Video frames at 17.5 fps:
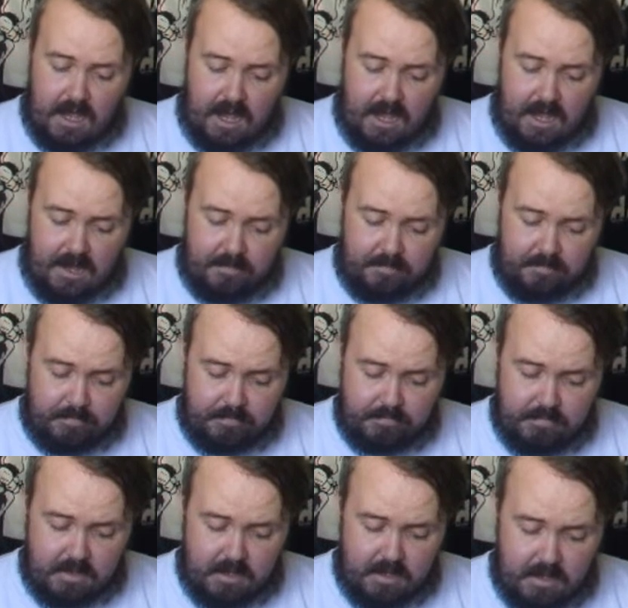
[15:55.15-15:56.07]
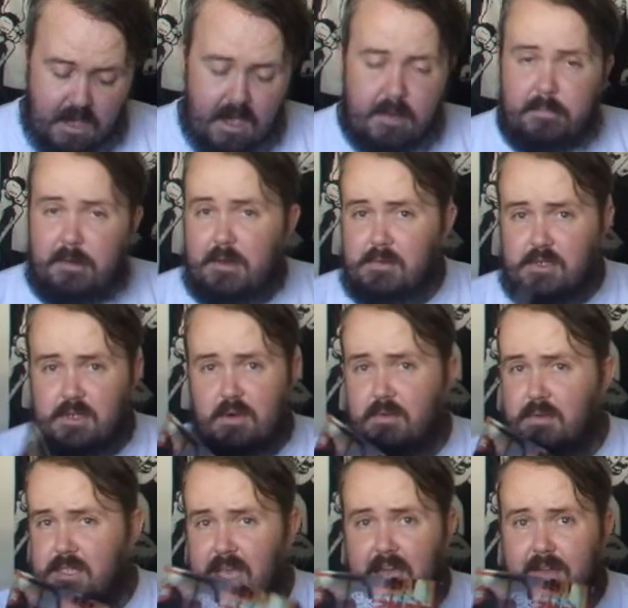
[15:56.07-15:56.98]
But it was
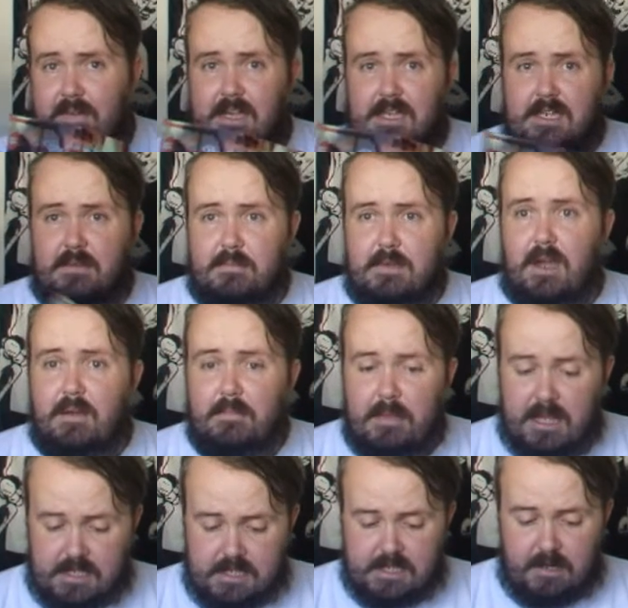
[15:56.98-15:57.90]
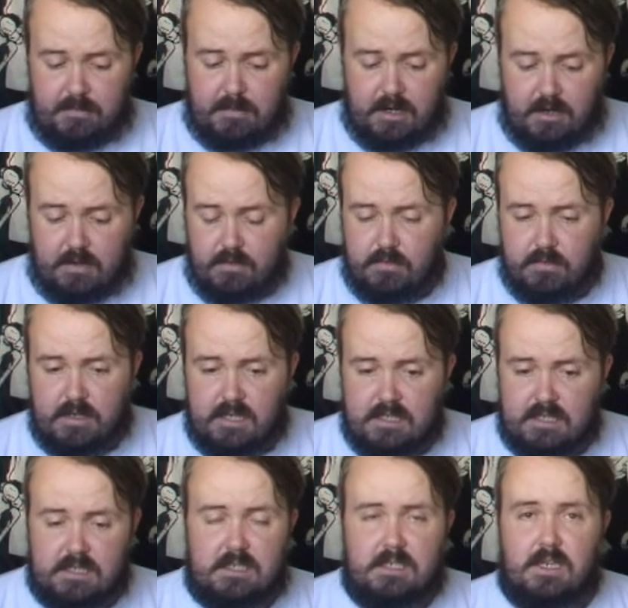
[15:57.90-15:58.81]
cool to say I've actually met someone who
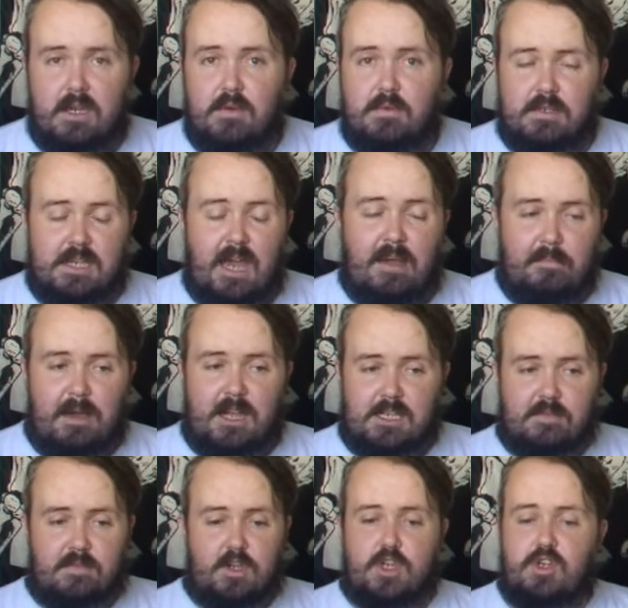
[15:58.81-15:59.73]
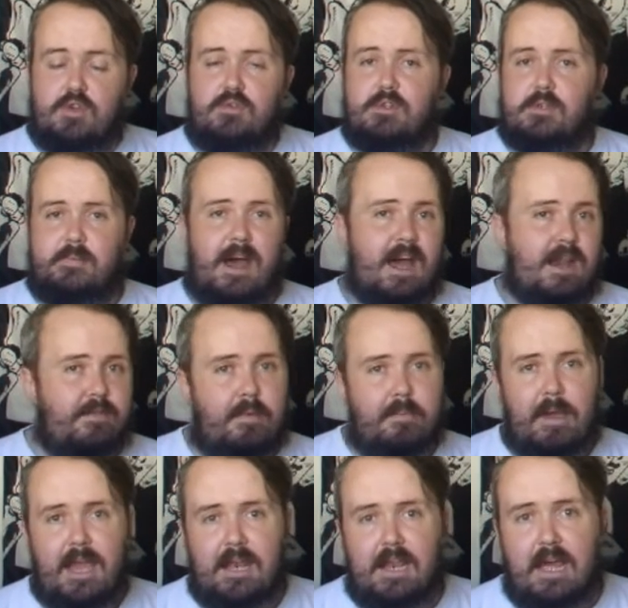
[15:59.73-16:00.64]
was that much of a huge part of
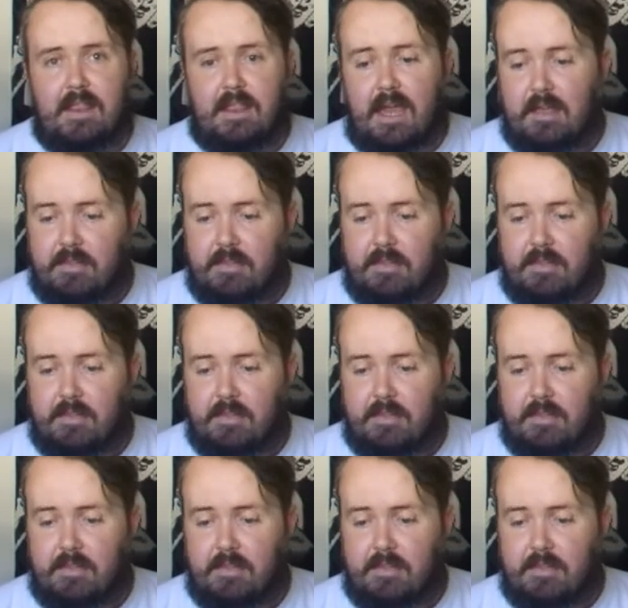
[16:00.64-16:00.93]
a band like